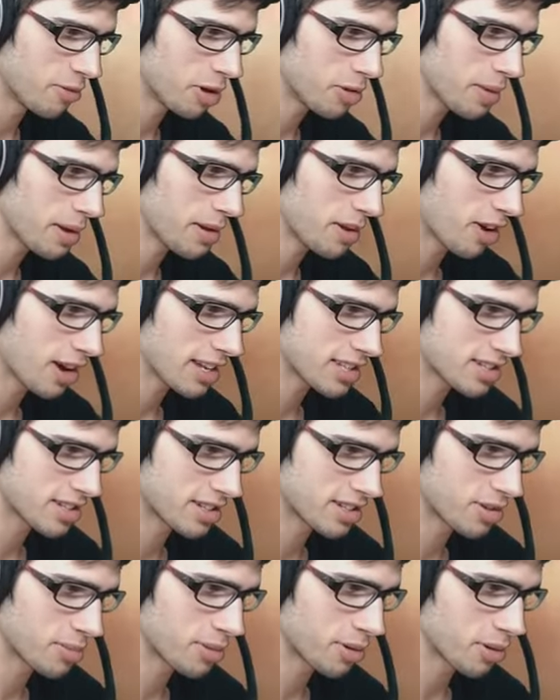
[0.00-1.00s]
it would have been
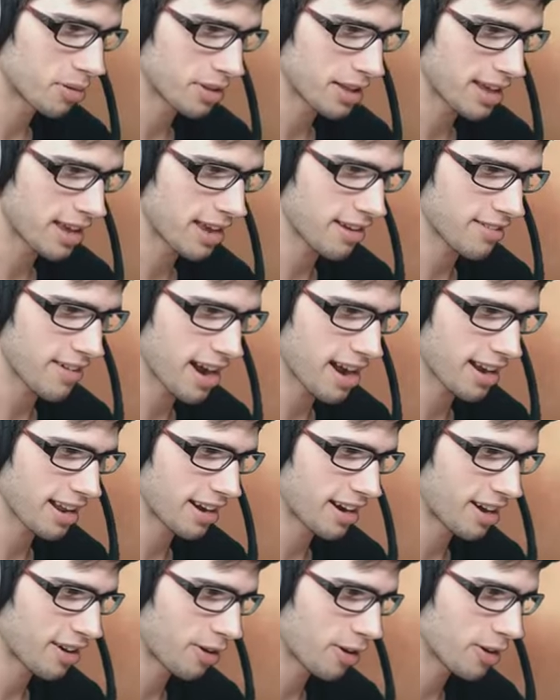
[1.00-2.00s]
nicer to pull the Heatran
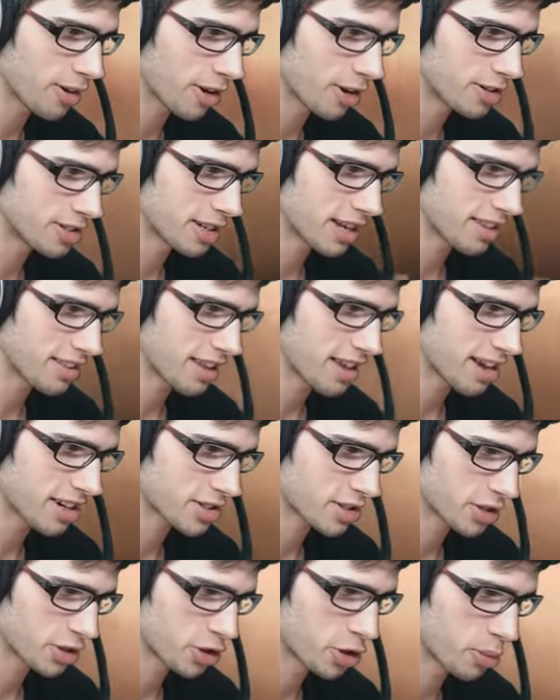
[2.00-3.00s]
in a holo to get the
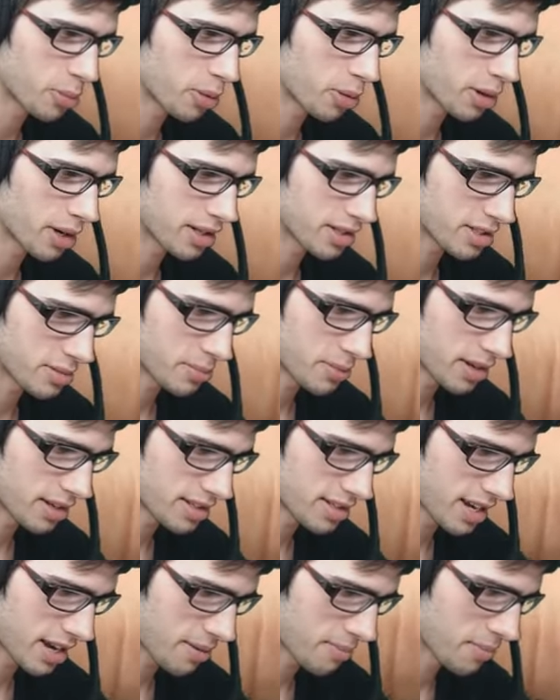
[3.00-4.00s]
extra two points.
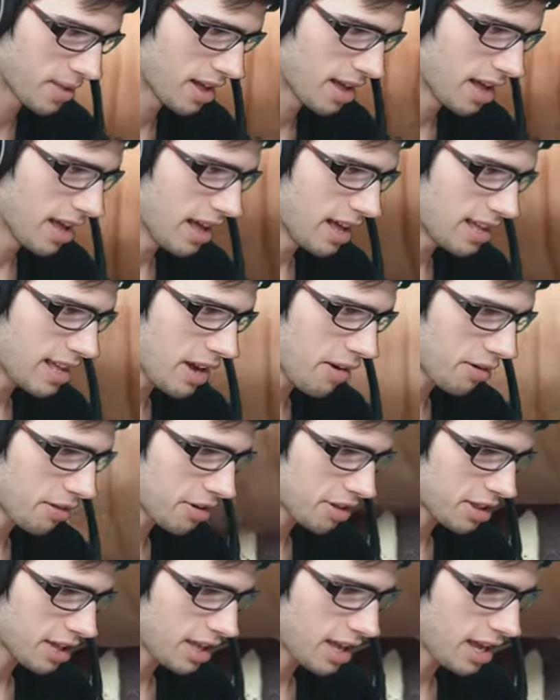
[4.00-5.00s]
But um, yeah,
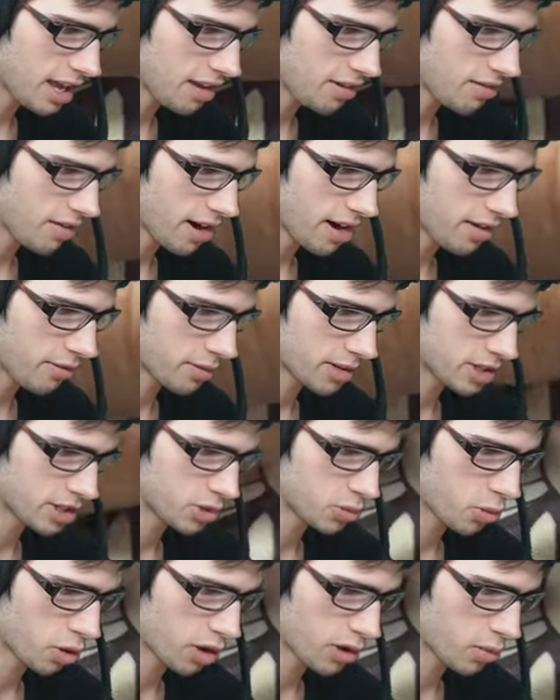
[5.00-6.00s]
we've got the Heatran, which is